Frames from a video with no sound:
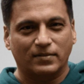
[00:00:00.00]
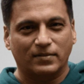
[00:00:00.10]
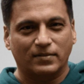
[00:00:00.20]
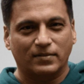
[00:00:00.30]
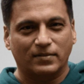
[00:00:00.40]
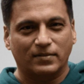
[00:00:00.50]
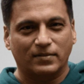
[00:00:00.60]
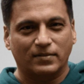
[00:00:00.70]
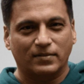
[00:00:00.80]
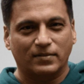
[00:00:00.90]

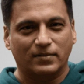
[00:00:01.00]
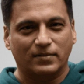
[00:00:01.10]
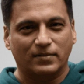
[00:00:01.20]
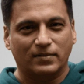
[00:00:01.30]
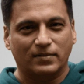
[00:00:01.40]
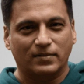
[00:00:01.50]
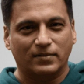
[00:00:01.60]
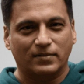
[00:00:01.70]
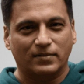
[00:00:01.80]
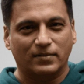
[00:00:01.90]

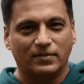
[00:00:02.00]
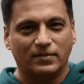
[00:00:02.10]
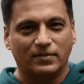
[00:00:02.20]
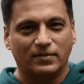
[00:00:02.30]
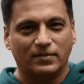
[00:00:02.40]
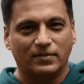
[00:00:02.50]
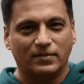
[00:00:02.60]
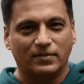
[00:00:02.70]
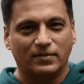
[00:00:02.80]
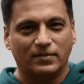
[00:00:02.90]

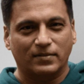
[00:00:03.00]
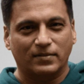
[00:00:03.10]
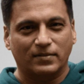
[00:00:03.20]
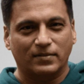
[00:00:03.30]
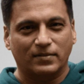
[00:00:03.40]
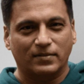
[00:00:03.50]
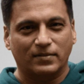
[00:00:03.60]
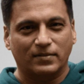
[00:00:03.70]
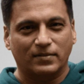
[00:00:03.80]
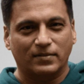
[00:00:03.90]

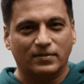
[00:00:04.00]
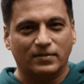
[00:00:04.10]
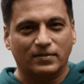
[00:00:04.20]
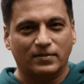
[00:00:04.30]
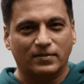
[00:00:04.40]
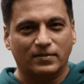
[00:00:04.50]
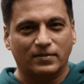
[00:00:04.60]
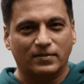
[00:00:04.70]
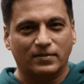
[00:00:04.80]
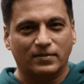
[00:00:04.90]

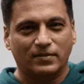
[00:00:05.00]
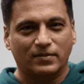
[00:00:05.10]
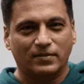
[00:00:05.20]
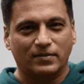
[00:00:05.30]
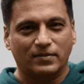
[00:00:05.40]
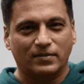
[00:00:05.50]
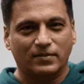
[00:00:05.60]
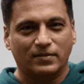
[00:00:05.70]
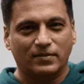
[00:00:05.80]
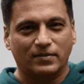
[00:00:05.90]

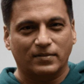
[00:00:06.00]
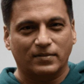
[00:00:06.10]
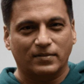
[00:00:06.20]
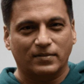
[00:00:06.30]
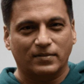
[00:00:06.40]
This is a still picture; no speech is visible.